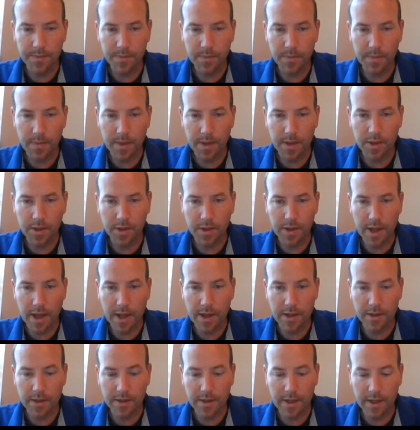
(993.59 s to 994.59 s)
make sure it
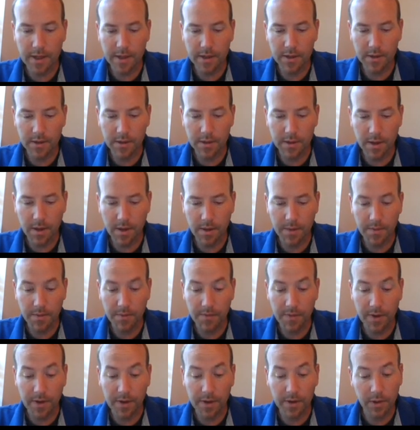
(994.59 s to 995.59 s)
hasn't taken a
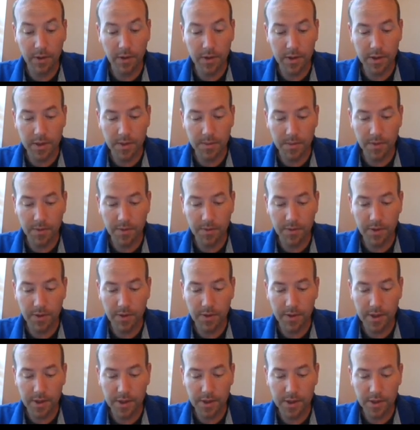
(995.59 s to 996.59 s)
very large number of
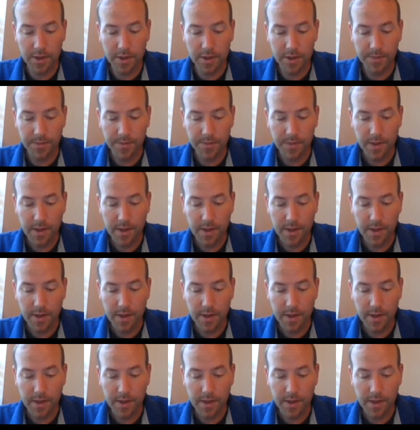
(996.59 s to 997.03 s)
iterations,